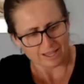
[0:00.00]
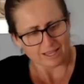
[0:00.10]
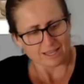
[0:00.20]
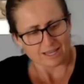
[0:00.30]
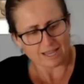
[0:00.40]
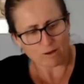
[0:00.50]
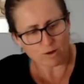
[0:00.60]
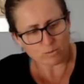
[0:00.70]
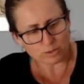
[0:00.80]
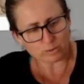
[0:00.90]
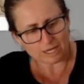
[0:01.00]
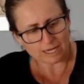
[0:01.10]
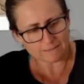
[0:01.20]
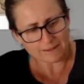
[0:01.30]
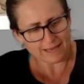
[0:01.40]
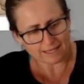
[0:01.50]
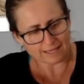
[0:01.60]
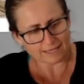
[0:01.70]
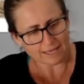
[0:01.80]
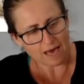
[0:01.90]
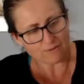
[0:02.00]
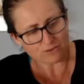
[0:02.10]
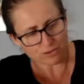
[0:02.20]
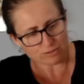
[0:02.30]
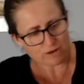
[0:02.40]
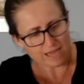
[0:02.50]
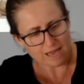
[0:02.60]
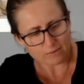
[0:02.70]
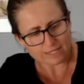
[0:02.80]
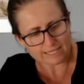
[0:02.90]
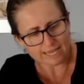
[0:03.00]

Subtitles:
Now I will come back after 3 hours